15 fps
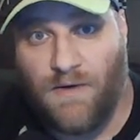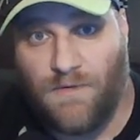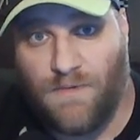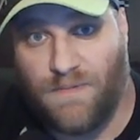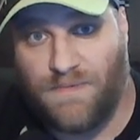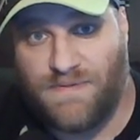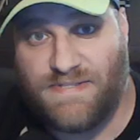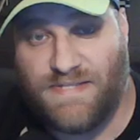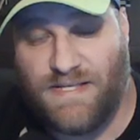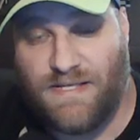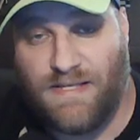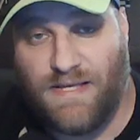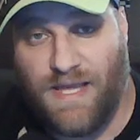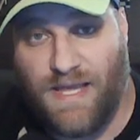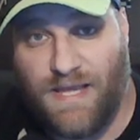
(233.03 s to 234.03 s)
what was
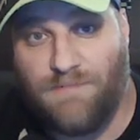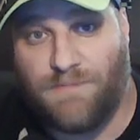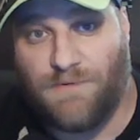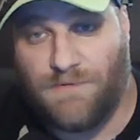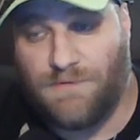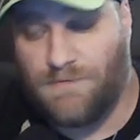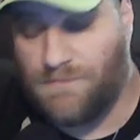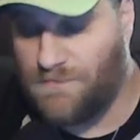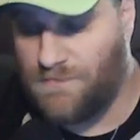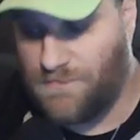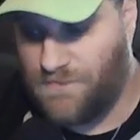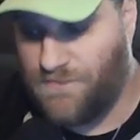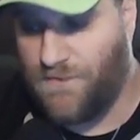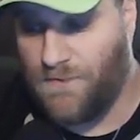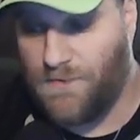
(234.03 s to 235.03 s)
able
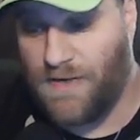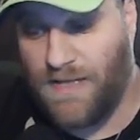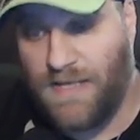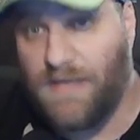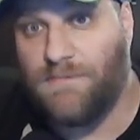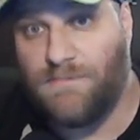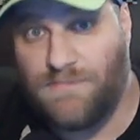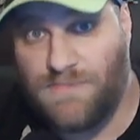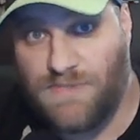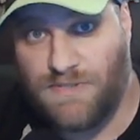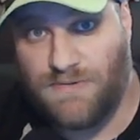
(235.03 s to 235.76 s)
for him to